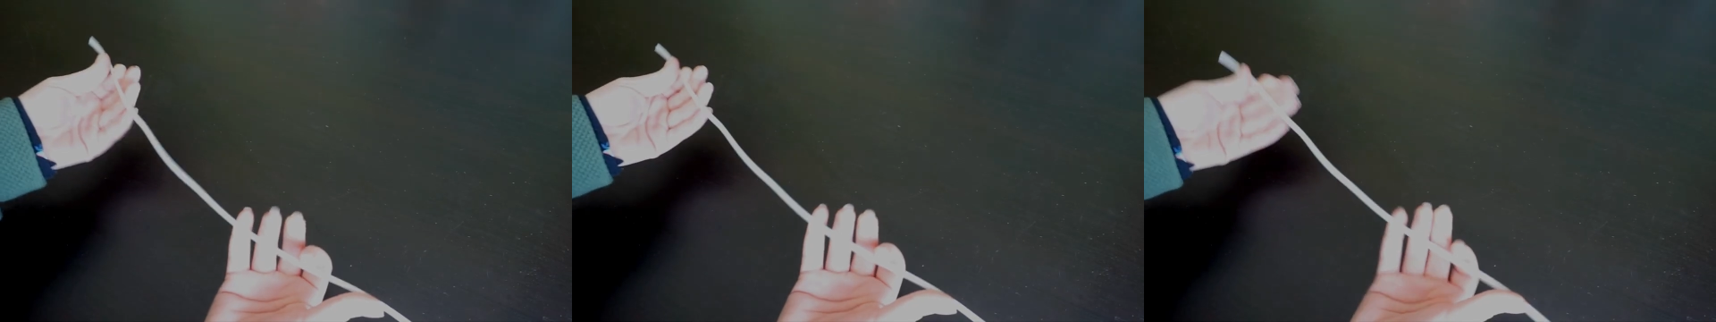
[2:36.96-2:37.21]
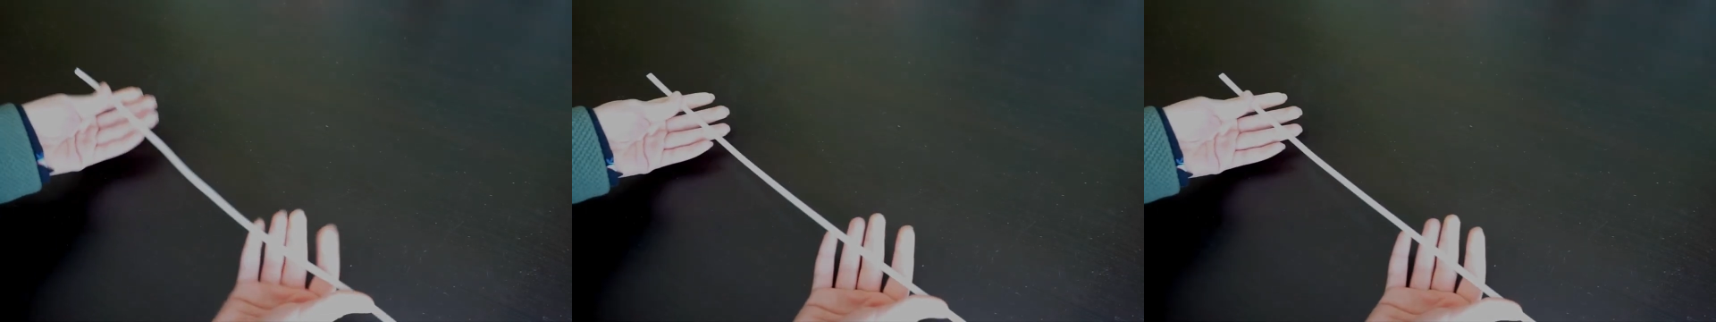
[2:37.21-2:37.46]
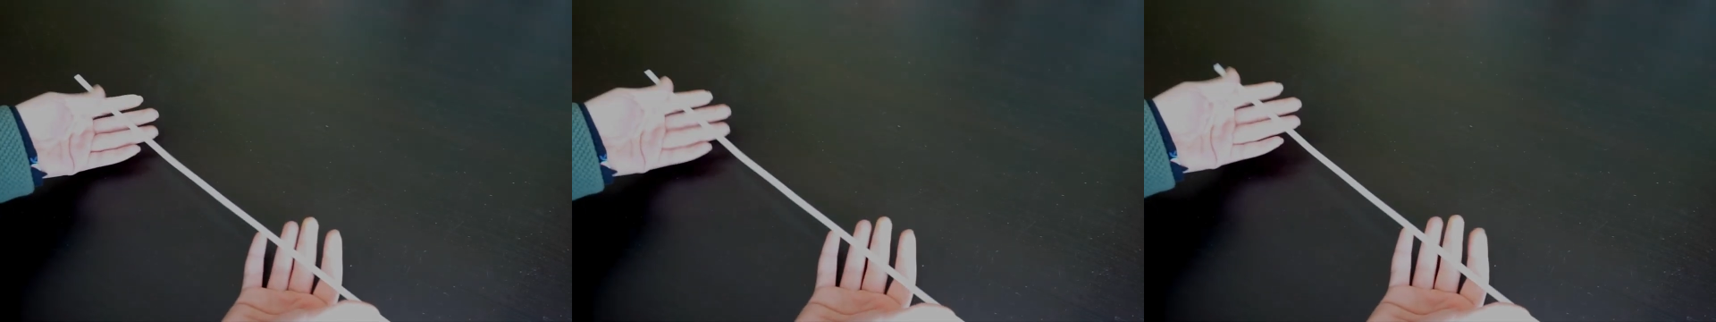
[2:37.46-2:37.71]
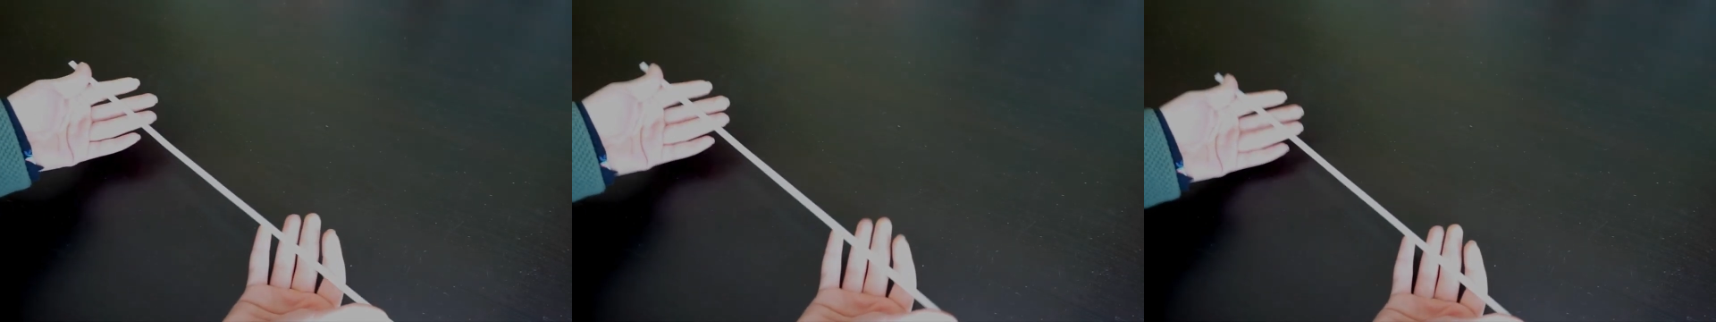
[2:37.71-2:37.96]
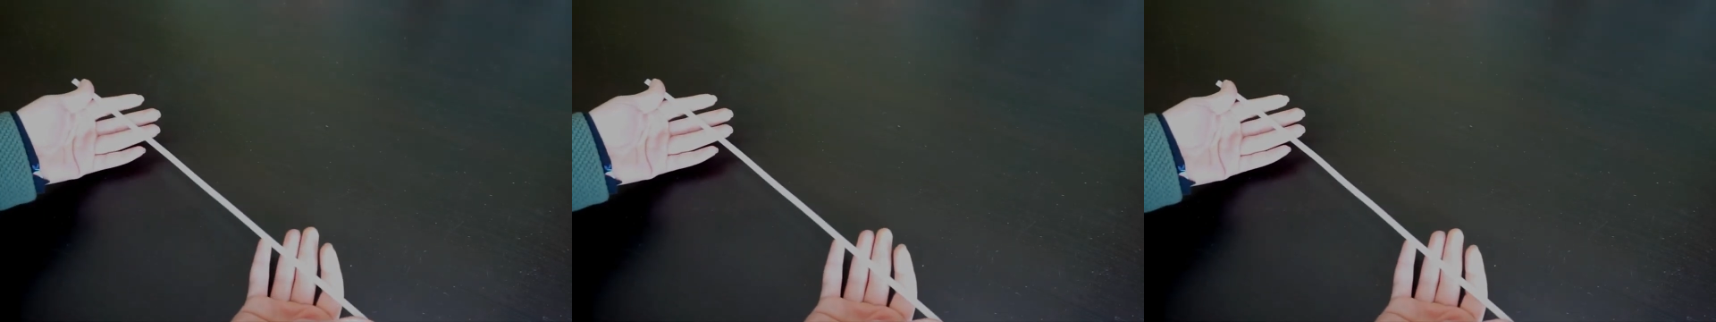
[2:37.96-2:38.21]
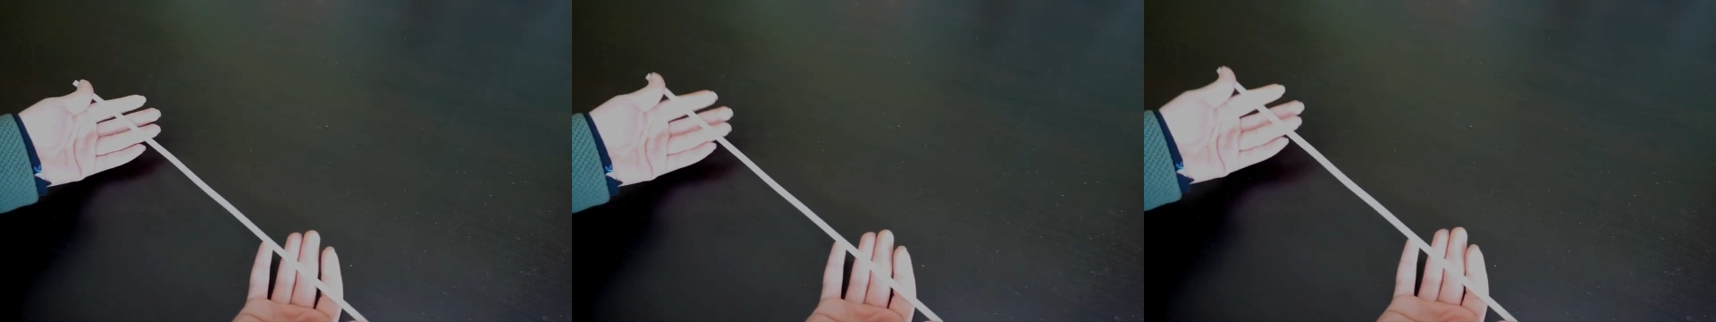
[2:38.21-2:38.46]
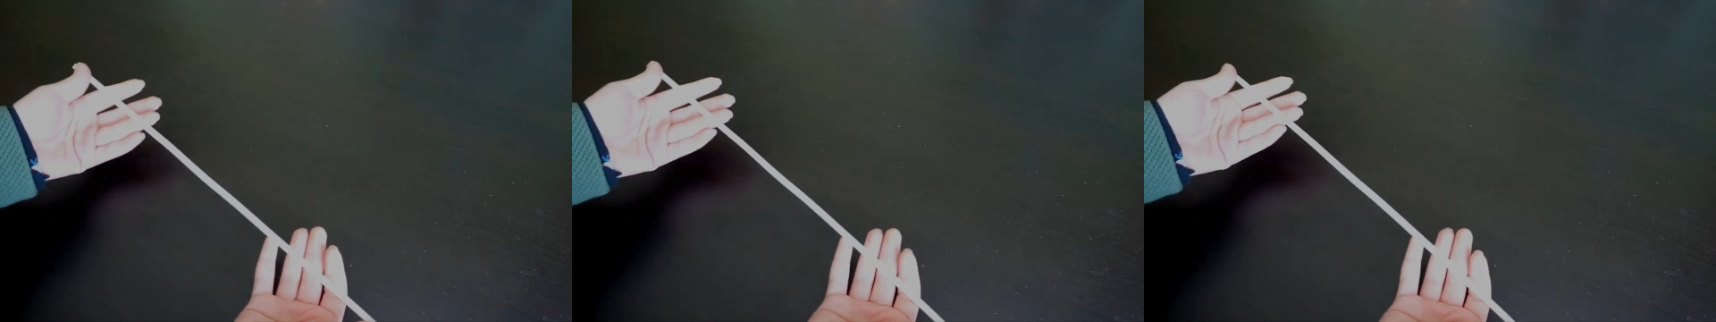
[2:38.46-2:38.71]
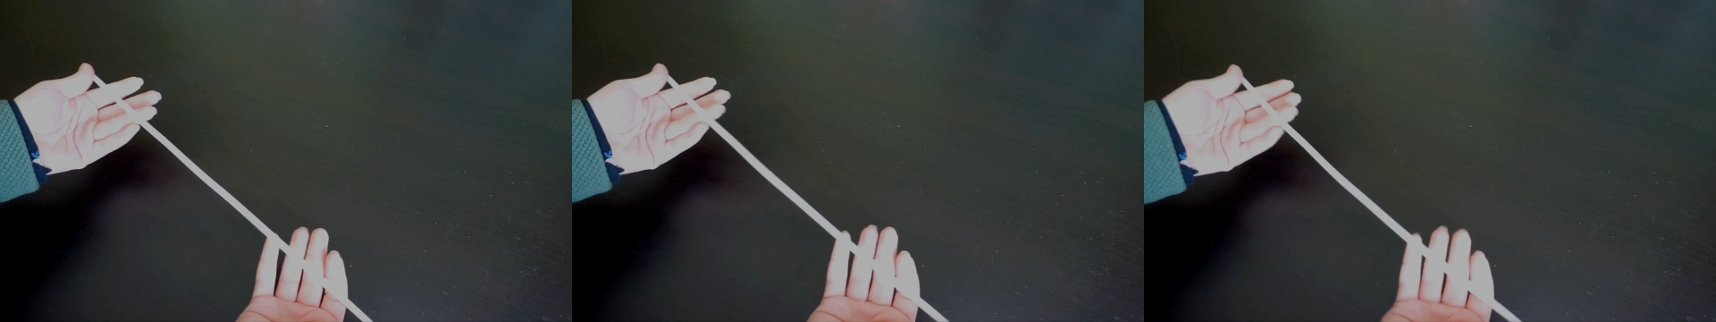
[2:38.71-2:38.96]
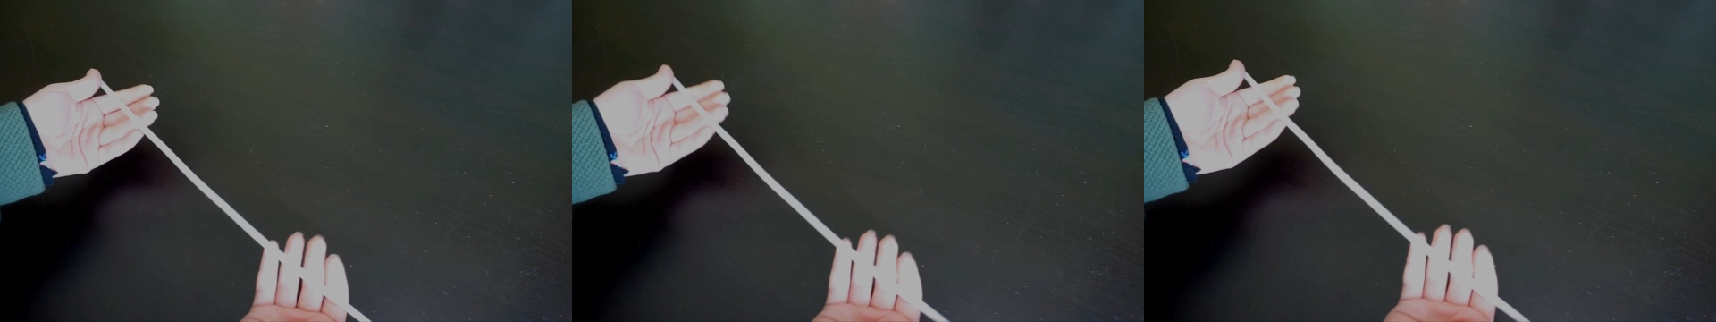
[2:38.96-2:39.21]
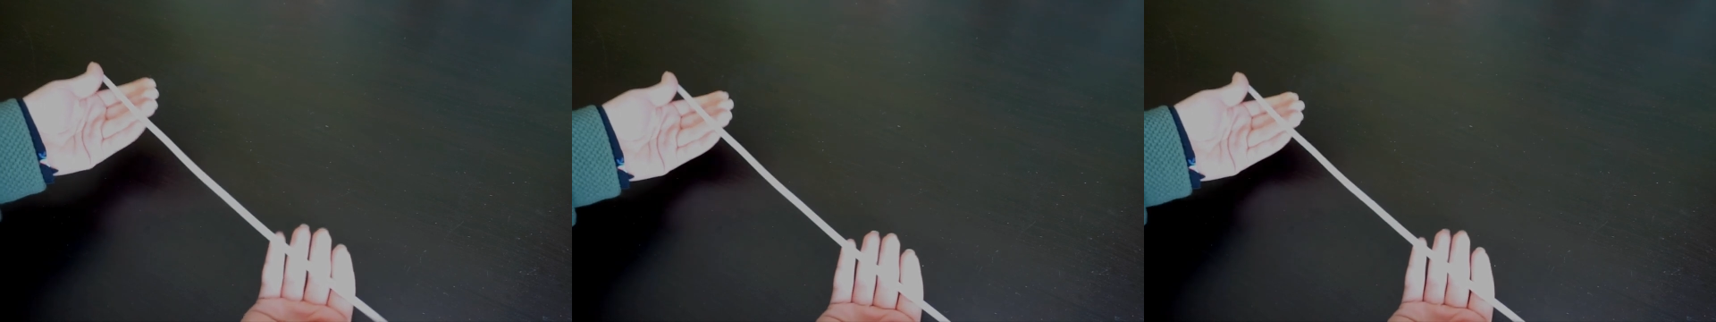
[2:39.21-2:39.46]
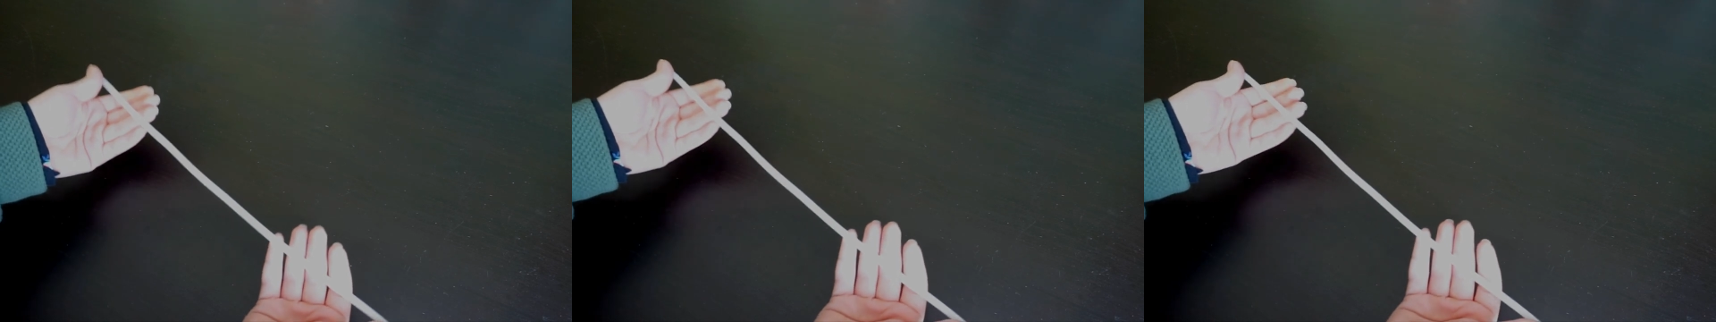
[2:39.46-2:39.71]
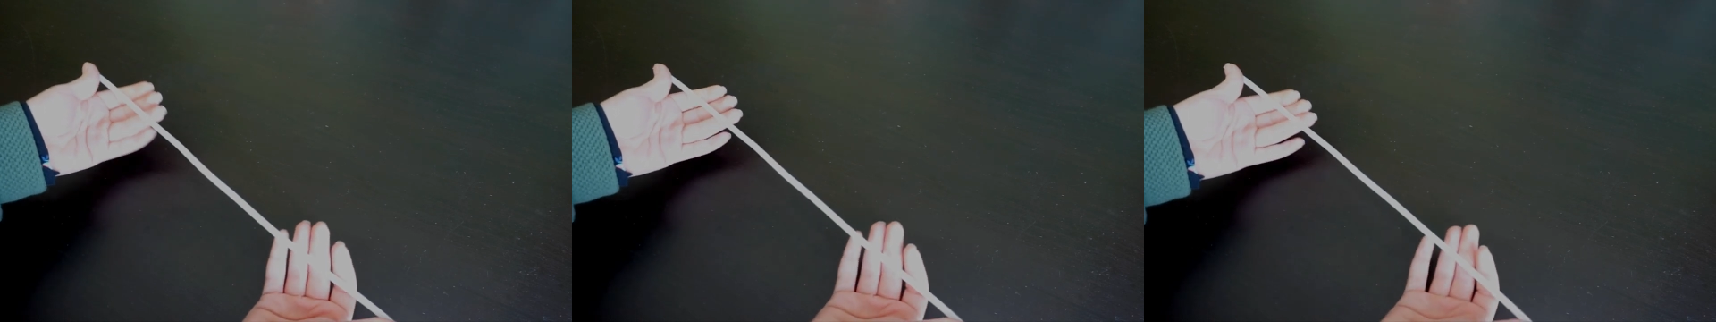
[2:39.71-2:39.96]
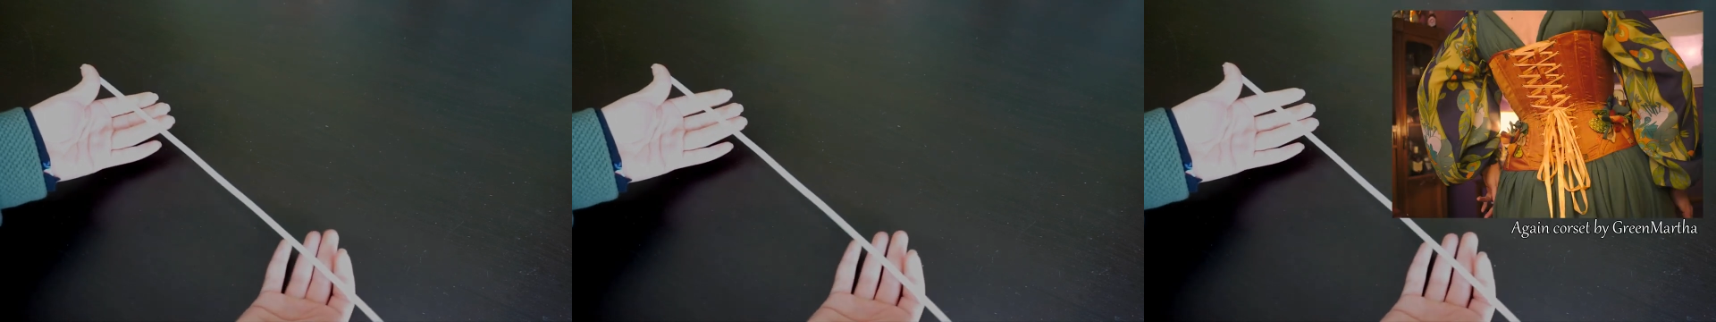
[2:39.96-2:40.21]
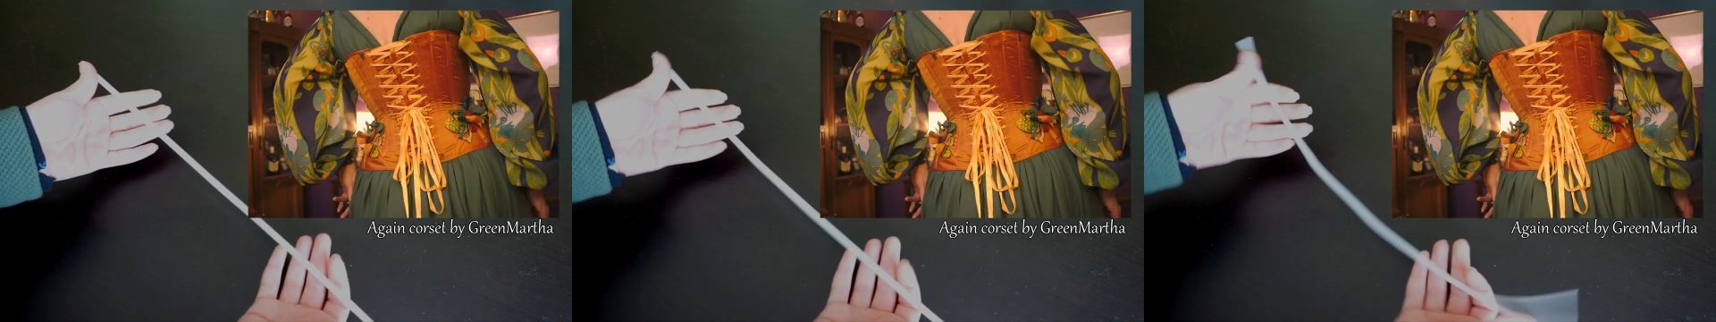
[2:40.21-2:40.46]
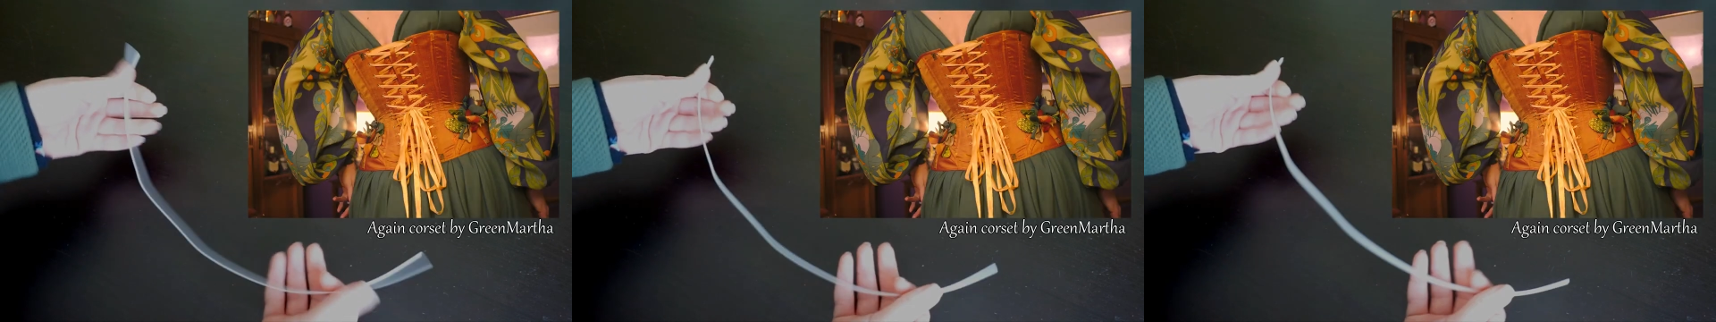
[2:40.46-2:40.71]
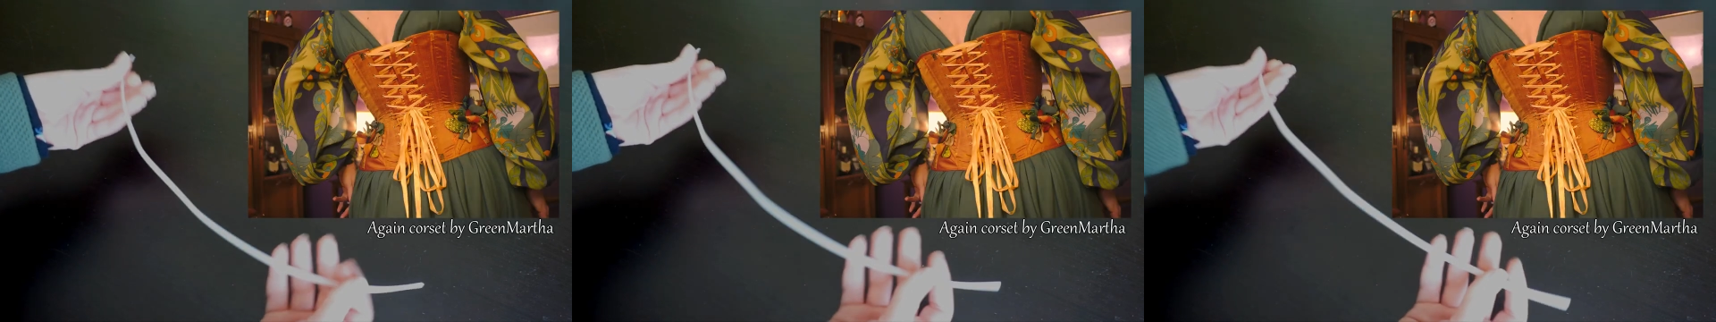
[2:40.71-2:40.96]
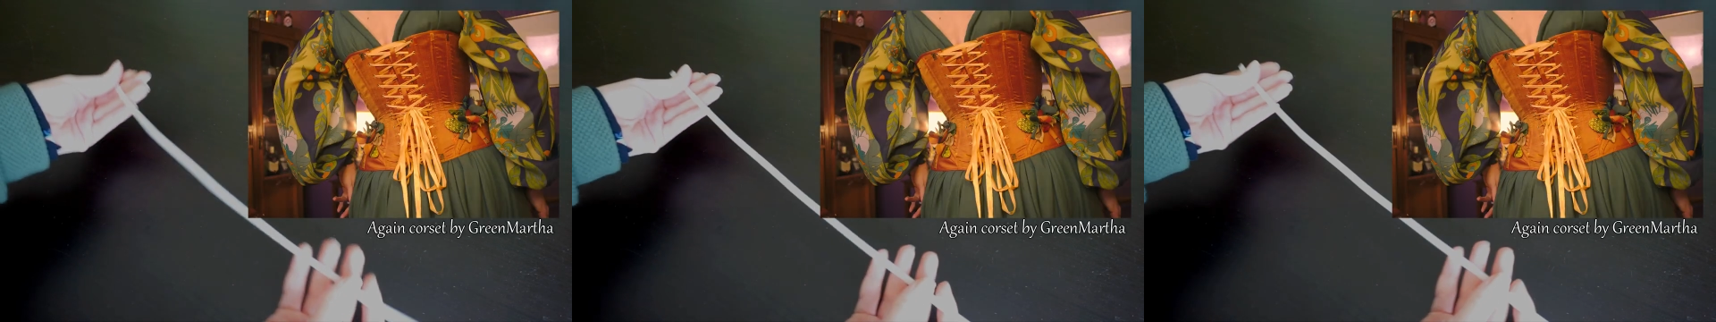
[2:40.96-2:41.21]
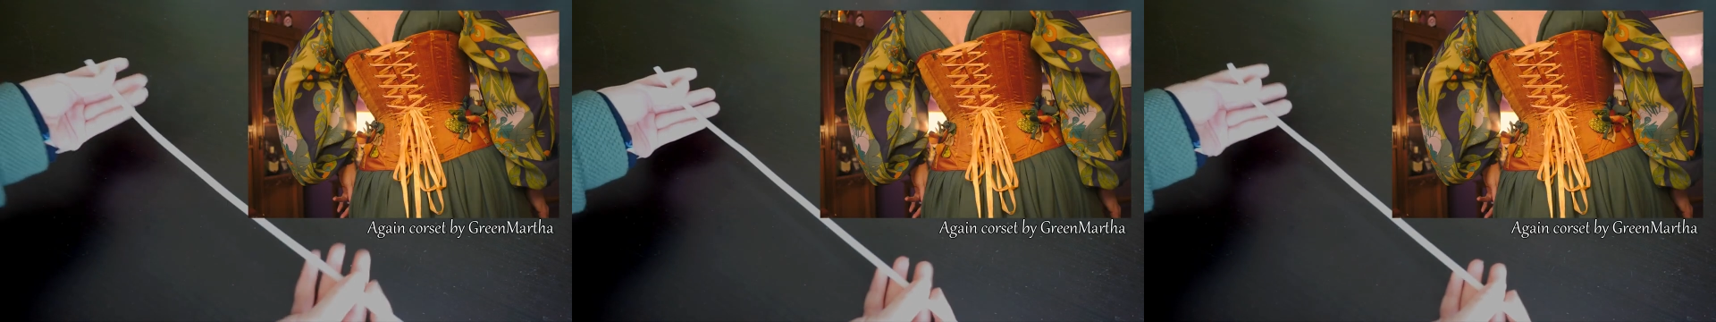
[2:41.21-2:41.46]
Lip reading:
Nobody's mouth can be seen.